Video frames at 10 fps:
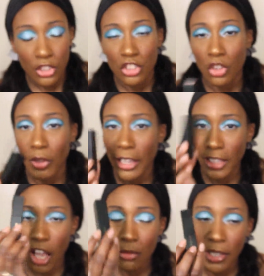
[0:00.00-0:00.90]
so
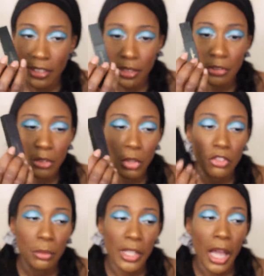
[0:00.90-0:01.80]
that's how I made this lipstick work
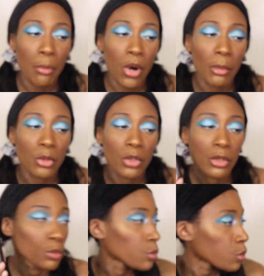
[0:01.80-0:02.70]
for me. I probably
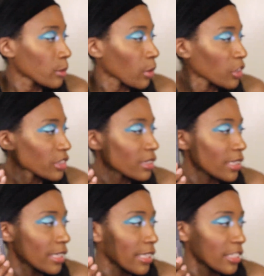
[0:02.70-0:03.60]
wouldn't repurchase
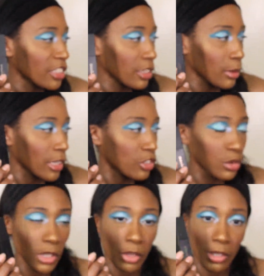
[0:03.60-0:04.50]
it again just because,
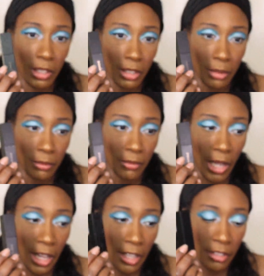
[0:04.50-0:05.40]
you know, um,
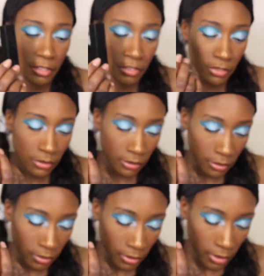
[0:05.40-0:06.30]
I've,
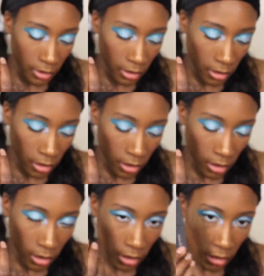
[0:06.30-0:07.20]

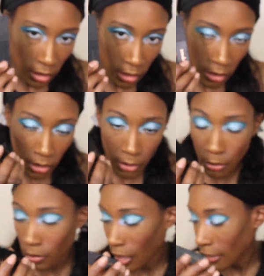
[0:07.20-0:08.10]
uh,
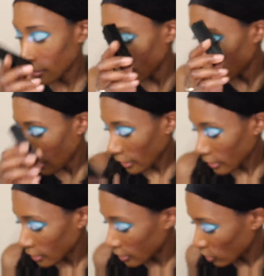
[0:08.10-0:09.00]
I didn't like
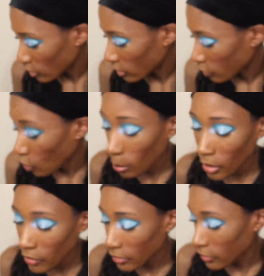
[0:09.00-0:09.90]
it initially. The
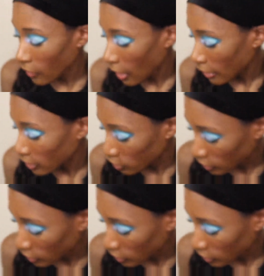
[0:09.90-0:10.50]
formula of it is fine. It's